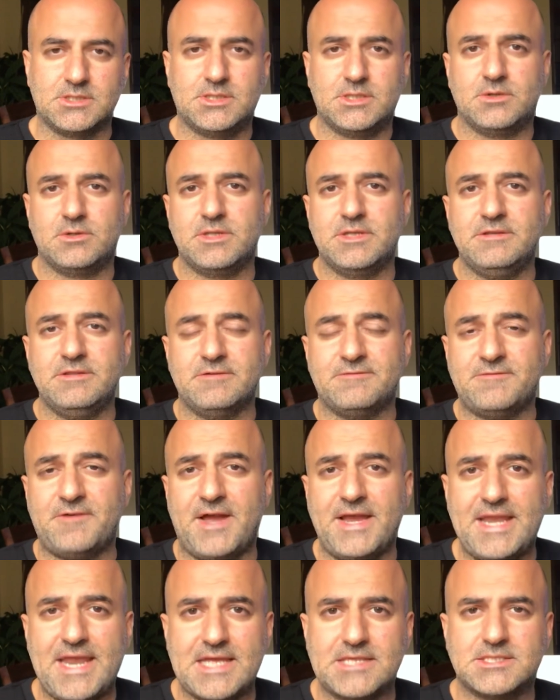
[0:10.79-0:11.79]
clearly the
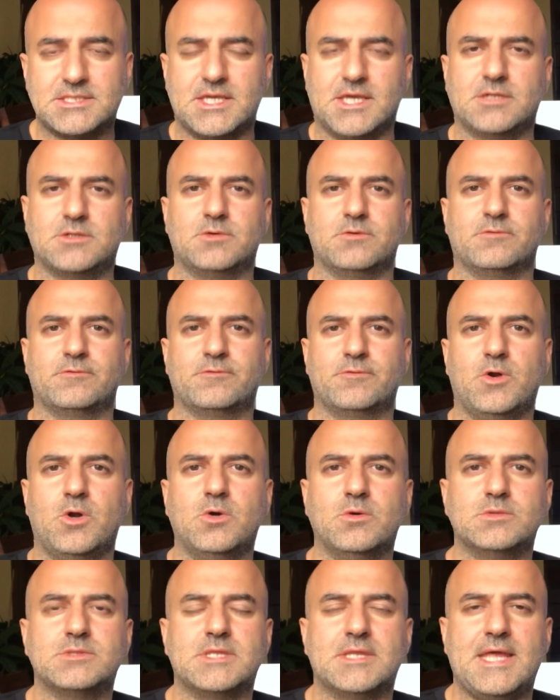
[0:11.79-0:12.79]
finance sector
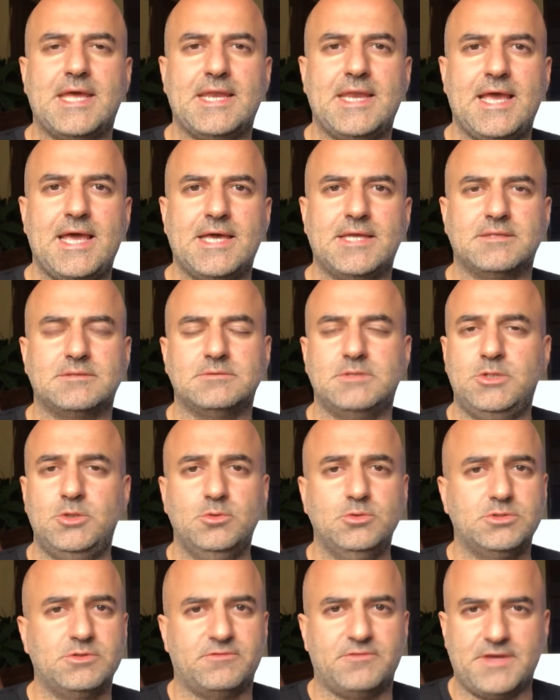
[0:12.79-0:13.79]
froze and that had
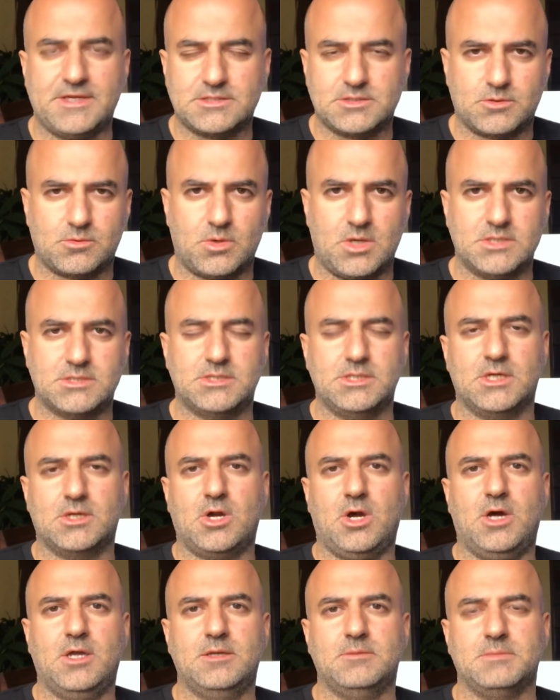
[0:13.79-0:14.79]
huge effects across the
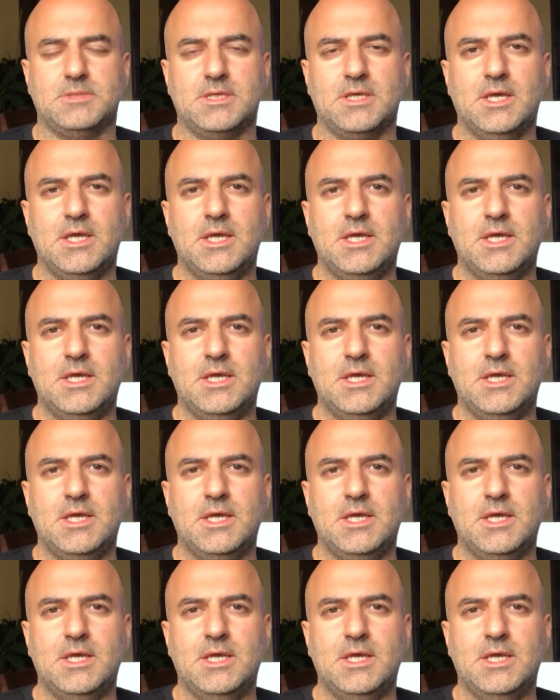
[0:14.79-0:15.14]
economy.